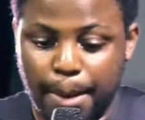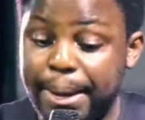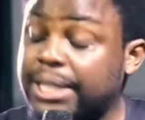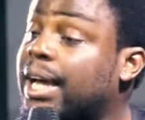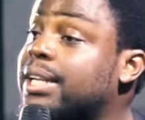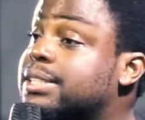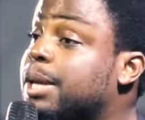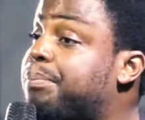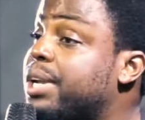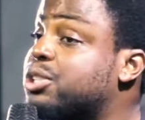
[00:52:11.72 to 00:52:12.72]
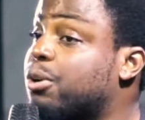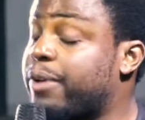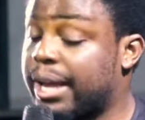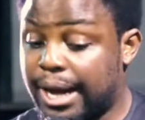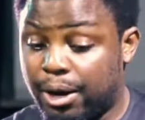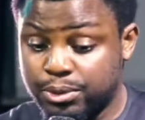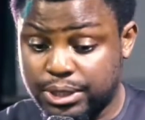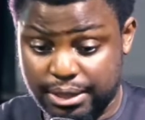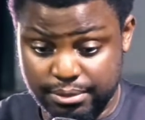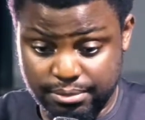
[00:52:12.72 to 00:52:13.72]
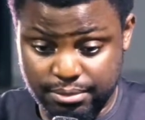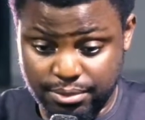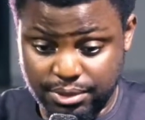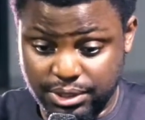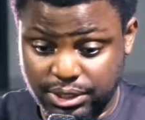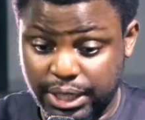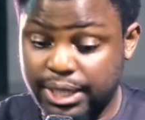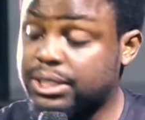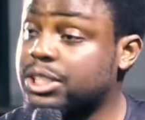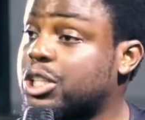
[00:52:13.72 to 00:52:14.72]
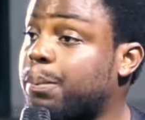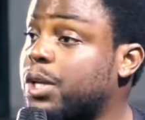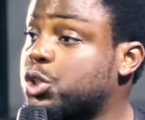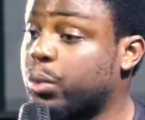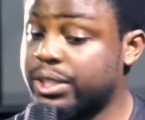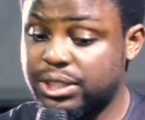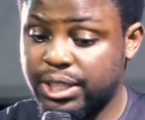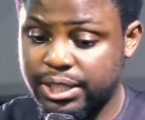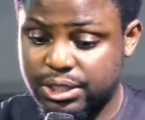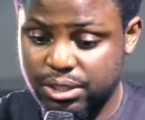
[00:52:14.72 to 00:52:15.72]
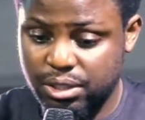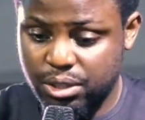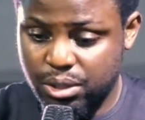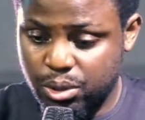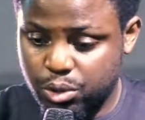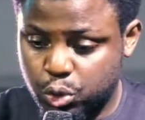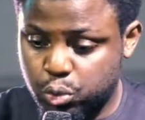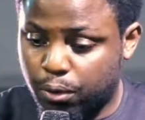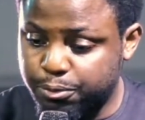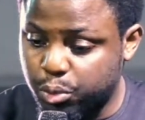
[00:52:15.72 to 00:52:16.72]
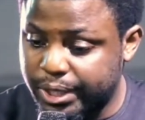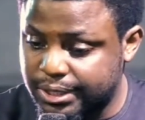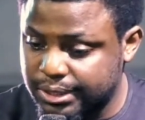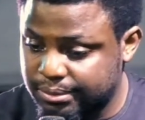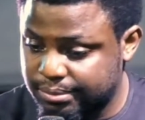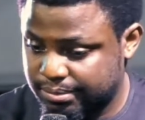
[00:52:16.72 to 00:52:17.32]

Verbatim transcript: Bethel is a place of encounter. Genesis chapter 28, 12 to 18.